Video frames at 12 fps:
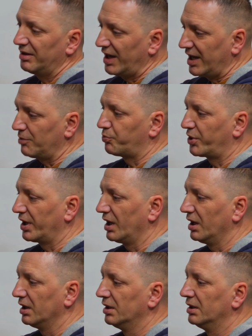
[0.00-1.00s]

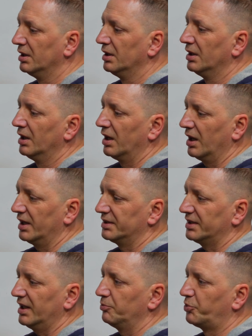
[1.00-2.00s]
April,
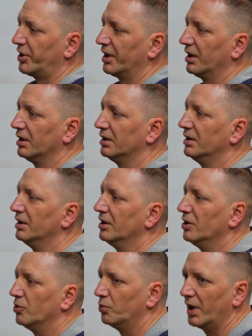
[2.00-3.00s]
late April,
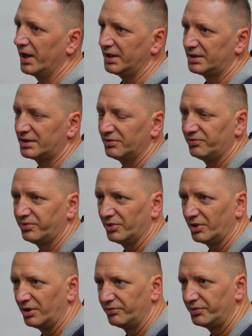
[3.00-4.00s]
wait
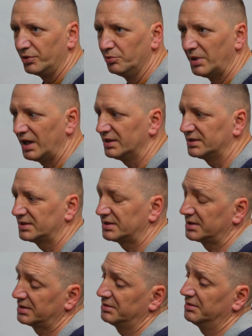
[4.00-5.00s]
for a few
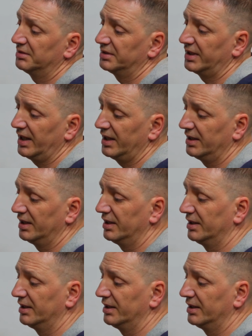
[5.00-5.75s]
months, then